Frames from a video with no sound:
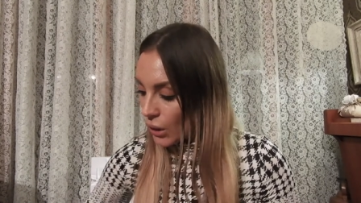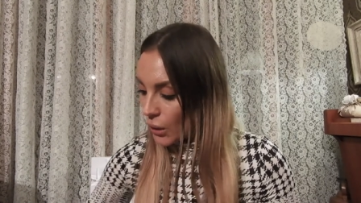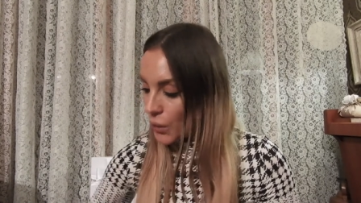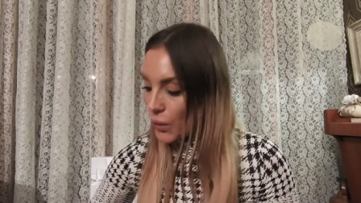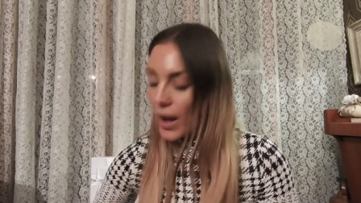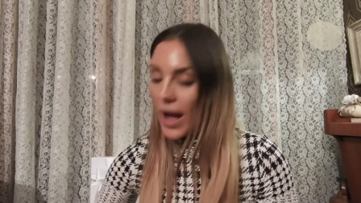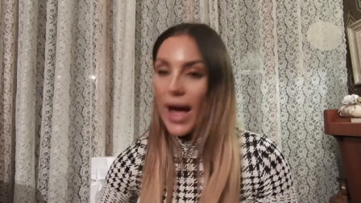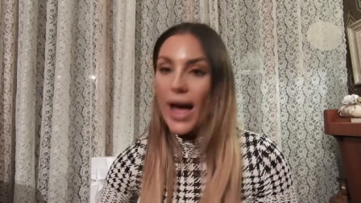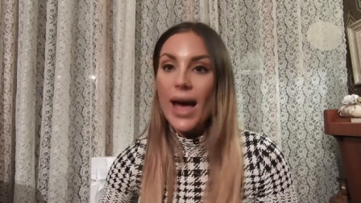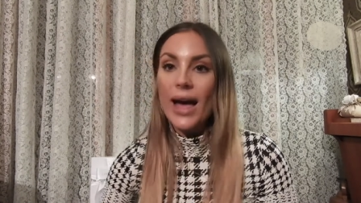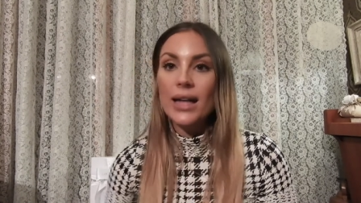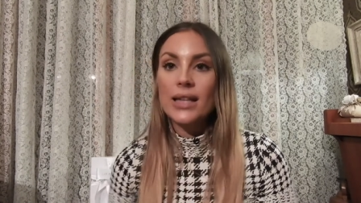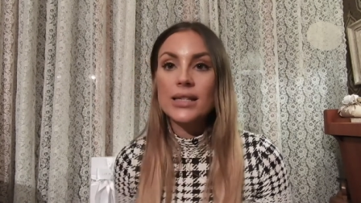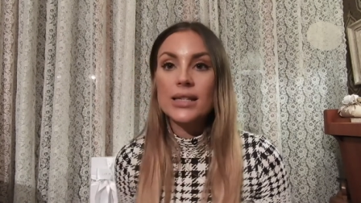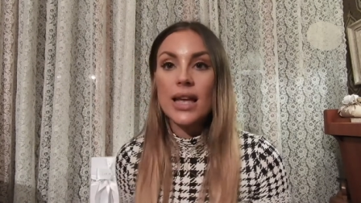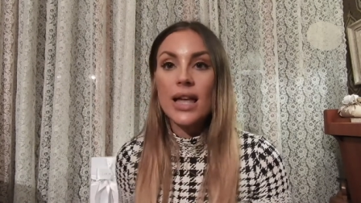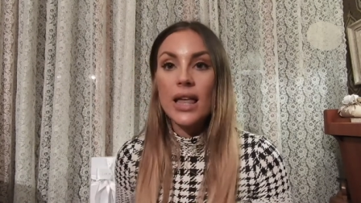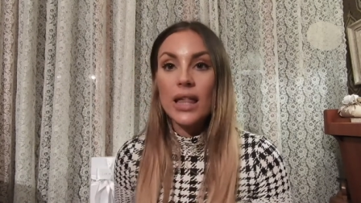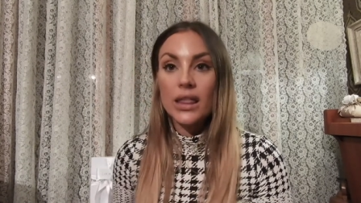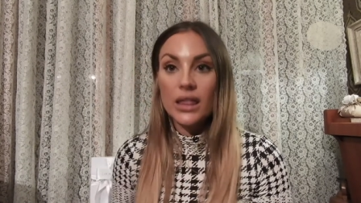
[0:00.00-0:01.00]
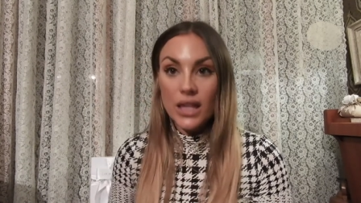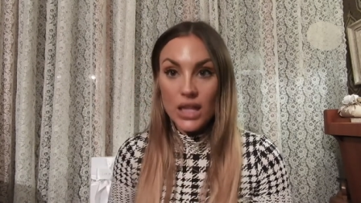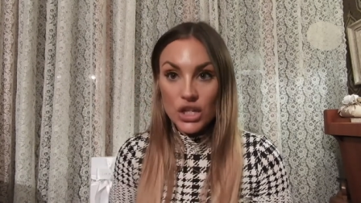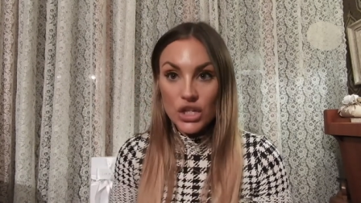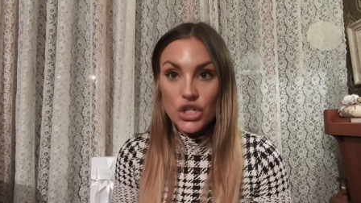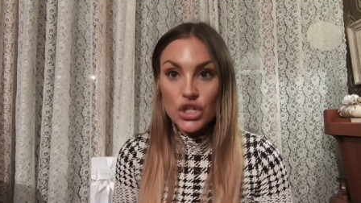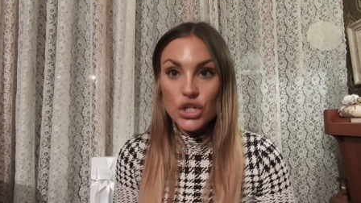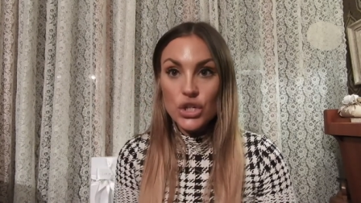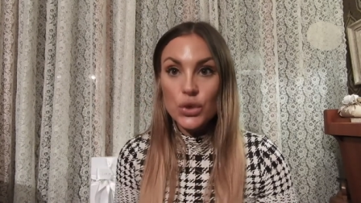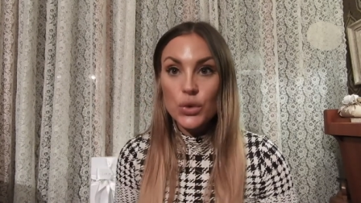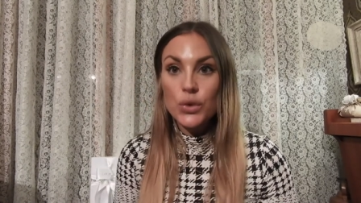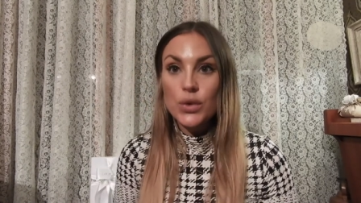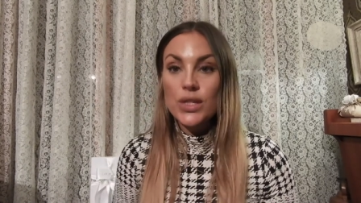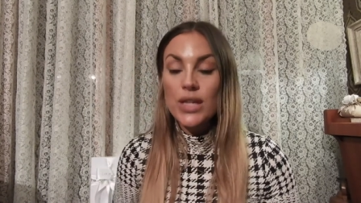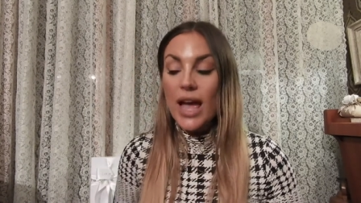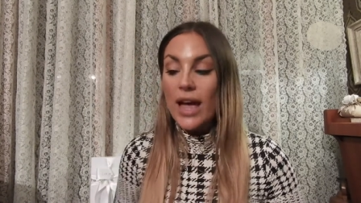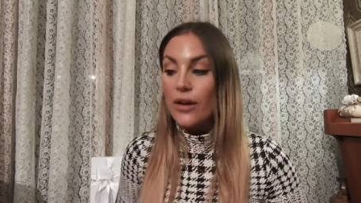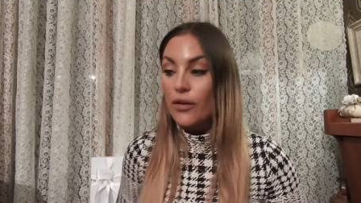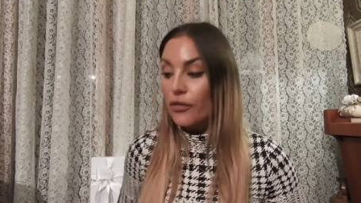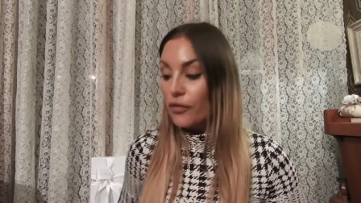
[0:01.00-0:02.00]
who had these
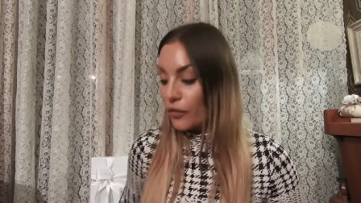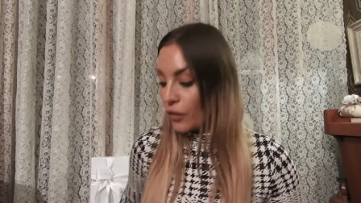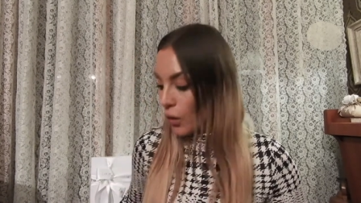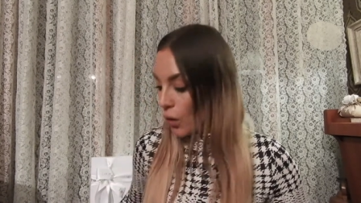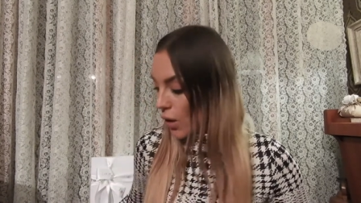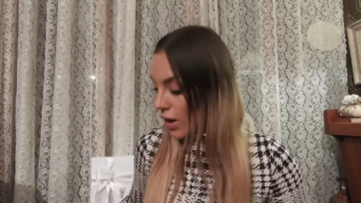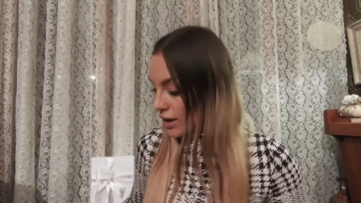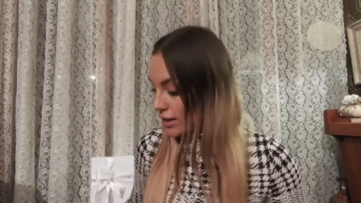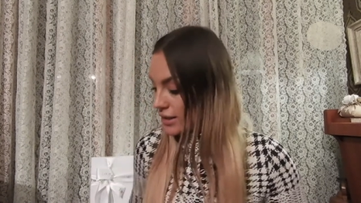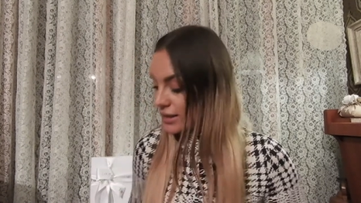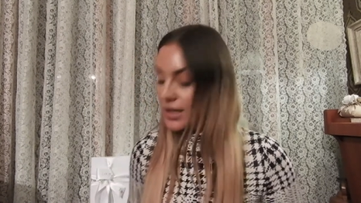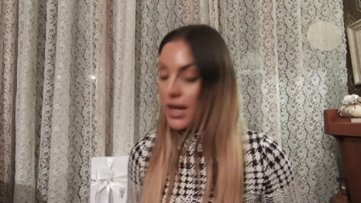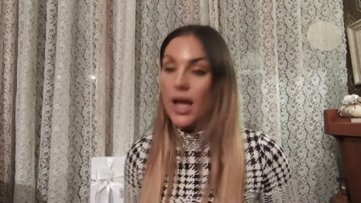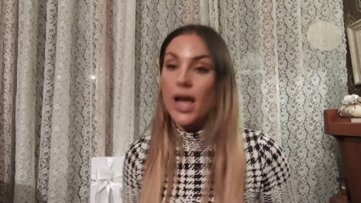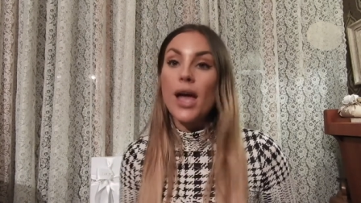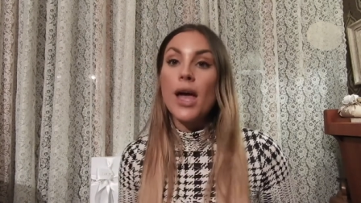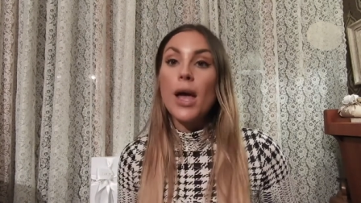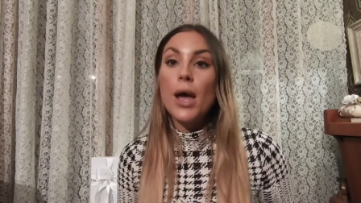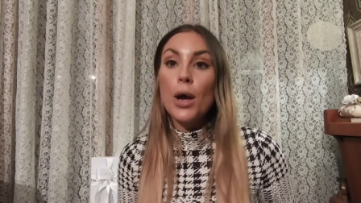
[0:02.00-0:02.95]
shoes and of course the